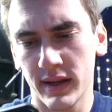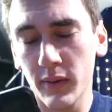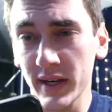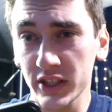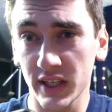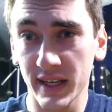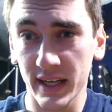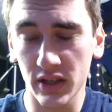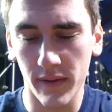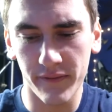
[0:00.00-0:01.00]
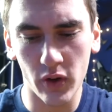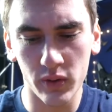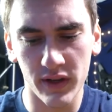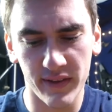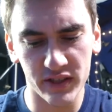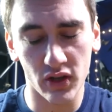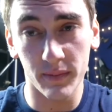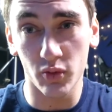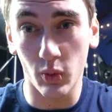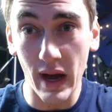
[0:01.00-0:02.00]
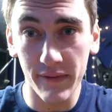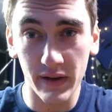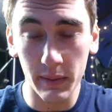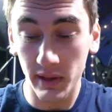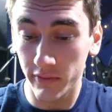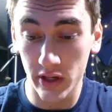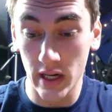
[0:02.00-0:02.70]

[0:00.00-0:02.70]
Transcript: Now we can actually connect our phone to this arm's Wi-Fi, believe it or